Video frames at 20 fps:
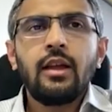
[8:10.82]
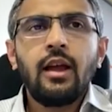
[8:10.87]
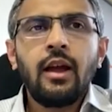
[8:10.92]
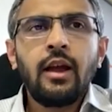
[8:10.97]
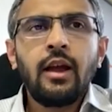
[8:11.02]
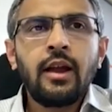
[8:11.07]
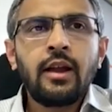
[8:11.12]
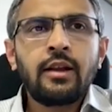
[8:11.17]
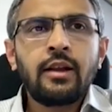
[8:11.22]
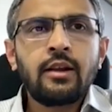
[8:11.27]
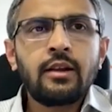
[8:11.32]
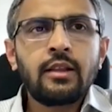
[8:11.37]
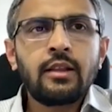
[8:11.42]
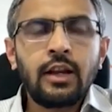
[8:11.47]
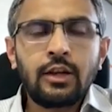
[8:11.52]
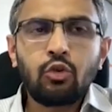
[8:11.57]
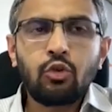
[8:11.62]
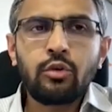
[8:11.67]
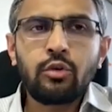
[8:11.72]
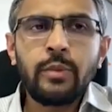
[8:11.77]
and
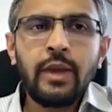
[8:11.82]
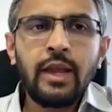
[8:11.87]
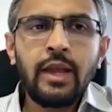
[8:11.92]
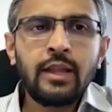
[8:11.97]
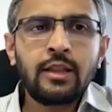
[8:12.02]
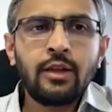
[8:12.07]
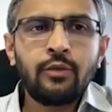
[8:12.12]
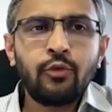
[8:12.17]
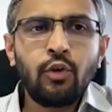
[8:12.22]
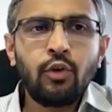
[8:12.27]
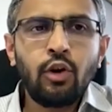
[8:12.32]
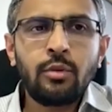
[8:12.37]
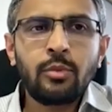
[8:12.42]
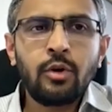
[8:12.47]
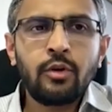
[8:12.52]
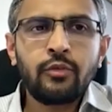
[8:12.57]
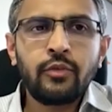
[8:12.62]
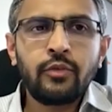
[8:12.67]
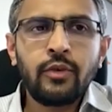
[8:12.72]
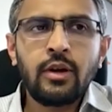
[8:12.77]
that could be in the form
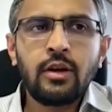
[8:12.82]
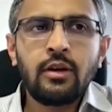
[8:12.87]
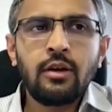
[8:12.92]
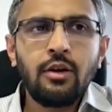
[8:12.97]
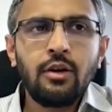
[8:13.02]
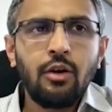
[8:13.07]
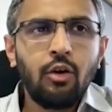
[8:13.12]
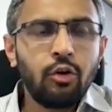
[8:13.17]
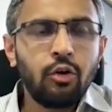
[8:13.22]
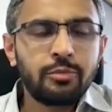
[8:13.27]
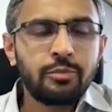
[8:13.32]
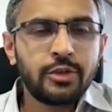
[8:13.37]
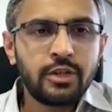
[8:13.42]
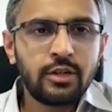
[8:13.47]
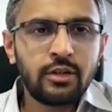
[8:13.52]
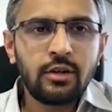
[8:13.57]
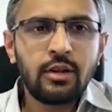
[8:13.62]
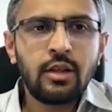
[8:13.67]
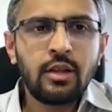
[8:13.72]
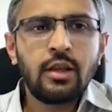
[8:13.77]
of a
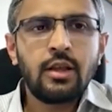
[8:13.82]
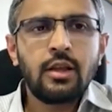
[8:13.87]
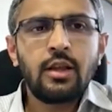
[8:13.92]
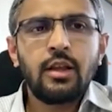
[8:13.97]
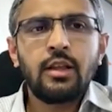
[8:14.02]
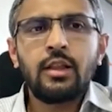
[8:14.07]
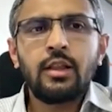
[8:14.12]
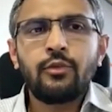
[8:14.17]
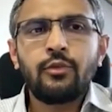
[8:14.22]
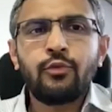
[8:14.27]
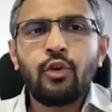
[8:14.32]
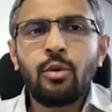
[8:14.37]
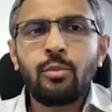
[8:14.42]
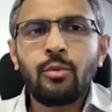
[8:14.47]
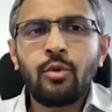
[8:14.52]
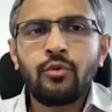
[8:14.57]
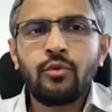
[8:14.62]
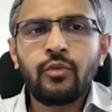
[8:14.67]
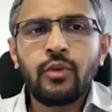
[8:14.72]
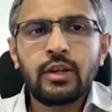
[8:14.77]
option, in the
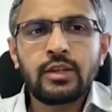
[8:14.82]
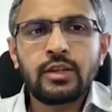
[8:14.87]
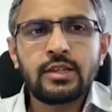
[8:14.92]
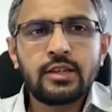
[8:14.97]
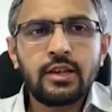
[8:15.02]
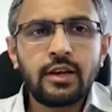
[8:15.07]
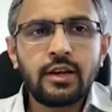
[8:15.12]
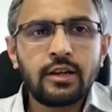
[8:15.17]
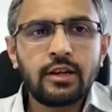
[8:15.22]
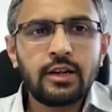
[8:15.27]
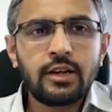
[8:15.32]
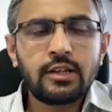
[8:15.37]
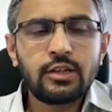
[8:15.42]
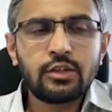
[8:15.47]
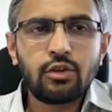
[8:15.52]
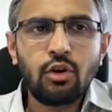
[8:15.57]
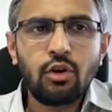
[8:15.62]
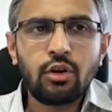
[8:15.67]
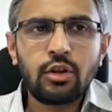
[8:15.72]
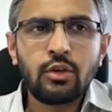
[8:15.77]
form of a restricted
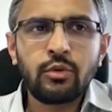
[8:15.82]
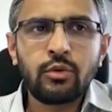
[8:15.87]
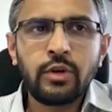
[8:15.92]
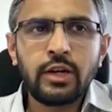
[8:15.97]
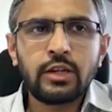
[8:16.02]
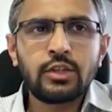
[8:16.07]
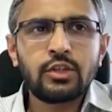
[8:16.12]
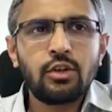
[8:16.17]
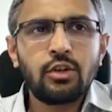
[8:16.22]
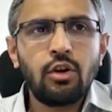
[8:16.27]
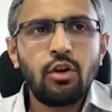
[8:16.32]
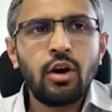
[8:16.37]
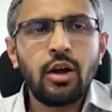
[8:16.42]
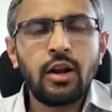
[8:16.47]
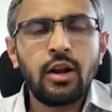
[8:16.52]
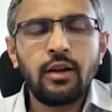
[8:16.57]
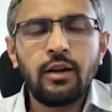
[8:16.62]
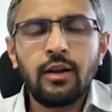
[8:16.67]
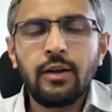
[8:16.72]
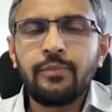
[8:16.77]
stock units
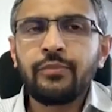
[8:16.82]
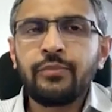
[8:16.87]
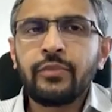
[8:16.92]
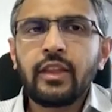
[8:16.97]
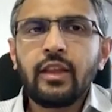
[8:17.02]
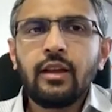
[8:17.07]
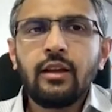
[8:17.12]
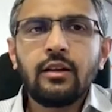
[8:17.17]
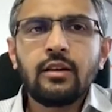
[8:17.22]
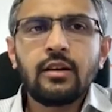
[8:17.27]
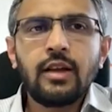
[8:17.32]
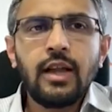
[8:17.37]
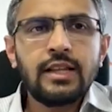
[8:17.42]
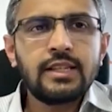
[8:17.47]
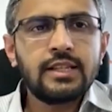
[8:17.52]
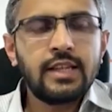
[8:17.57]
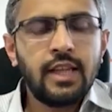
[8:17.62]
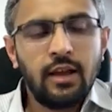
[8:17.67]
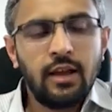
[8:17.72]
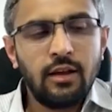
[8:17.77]
or a
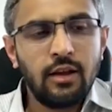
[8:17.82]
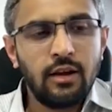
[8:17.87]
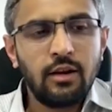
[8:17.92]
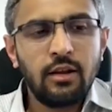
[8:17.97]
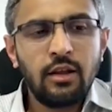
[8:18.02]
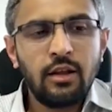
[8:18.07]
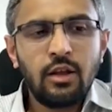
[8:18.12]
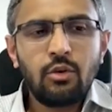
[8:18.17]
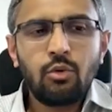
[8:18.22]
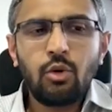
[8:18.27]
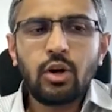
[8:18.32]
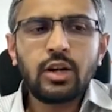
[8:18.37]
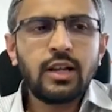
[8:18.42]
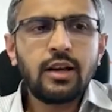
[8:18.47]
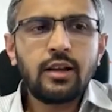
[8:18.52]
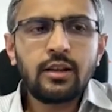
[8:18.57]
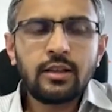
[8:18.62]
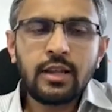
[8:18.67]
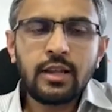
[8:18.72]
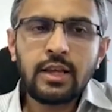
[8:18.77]
SAR. What
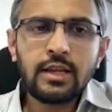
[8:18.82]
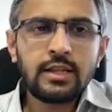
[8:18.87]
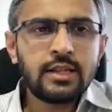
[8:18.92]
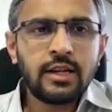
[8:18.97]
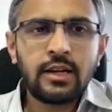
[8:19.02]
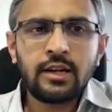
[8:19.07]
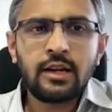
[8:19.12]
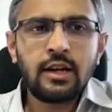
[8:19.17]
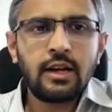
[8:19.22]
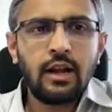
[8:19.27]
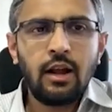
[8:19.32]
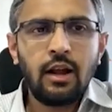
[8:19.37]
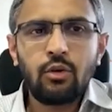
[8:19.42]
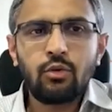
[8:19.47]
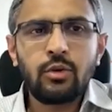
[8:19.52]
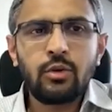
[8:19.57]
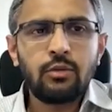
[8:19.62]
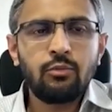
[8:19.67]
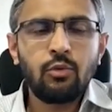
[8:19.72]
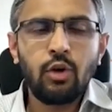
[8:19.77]
are these and
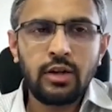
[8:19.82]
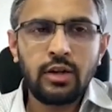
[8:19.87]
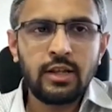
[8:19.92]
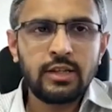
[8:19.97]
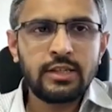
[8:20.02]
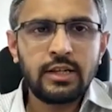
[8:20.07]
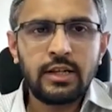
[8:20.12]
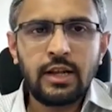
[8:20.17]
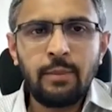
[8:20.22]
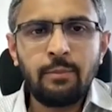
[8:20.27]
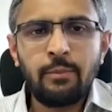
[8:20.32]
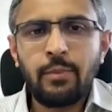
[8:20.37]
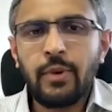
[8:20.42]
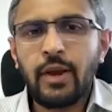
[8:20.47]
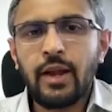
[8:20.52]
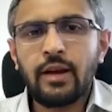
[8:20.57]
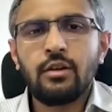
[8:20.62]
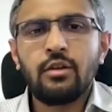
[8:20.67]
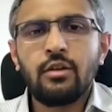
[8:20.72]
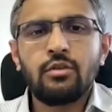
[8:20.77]
what does it
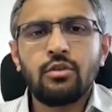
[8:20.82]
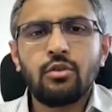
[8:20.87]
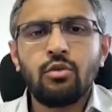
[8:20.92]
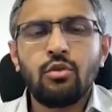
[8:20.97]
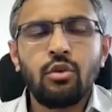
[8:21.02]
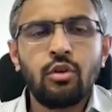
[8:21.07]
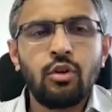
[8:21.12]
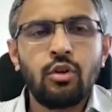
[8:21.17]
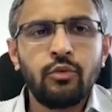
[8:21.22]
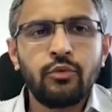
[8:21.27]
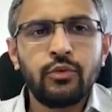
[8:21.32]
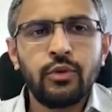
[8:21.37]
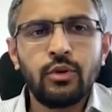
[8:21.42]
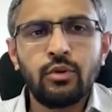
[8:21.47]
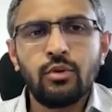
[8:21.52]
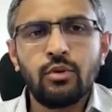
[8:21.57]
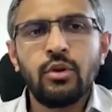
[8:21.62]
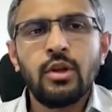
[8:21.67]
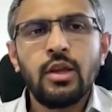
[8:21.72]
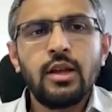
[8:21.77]
impact to all of
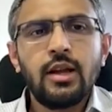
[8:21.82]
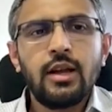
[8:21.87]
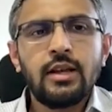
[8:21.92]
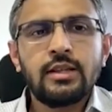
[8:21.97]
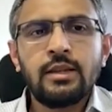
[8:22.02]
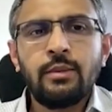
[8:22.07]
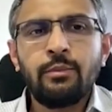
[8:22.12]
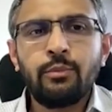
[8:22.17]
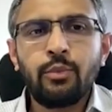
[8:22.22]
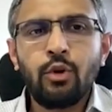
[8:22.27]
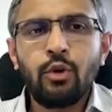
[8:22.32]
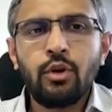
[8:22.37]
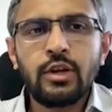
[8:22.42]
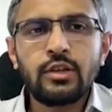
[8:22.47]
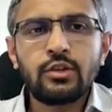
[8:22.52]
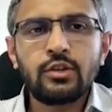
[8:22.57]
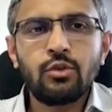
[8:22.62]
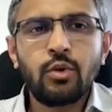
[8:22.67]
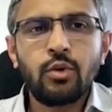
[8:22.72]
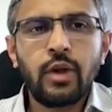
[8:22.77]
you as
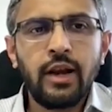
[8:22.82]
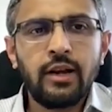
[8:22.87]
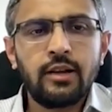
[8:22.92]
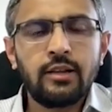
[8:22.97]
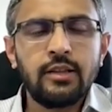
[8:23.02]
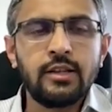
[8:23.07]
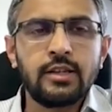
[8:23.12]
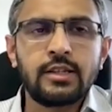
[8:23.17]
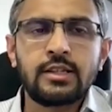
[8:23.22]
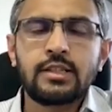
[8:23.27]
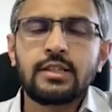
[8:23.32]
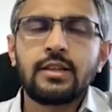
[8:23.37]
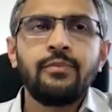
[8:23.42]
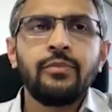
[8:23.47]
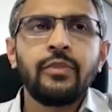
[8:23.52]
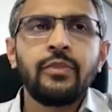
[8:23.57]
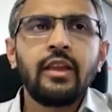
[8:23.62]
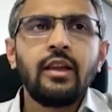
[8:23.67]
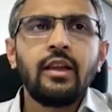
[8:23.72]
employees who get this?